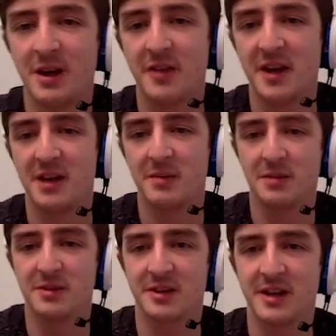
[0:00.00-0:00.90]
Then he'll be able
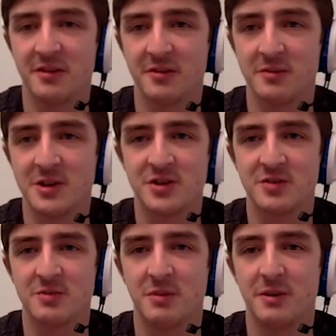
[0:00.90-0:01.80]
to counter switch to
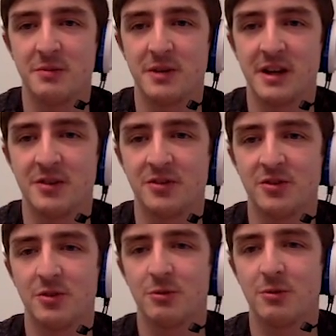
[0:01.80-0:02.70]
Swampert when he goes
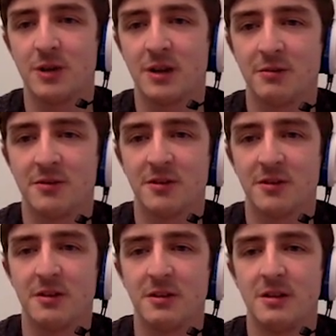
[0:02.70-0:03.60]
to Crustle.
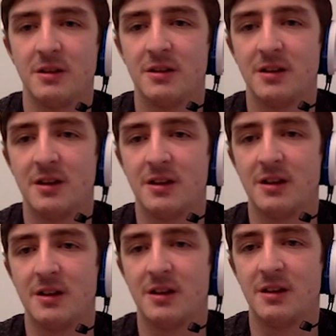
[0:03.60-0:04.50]

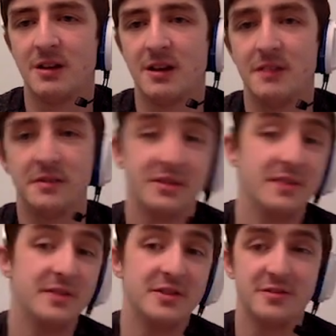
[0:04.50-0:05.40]
If
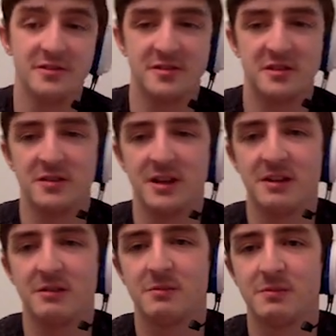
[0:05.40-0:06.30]
he chooses to do that.
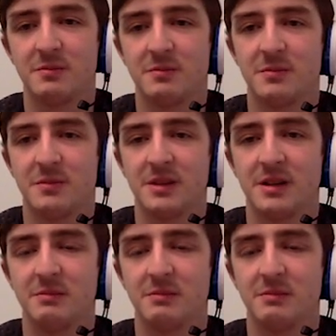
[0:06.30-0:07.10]
Yeah.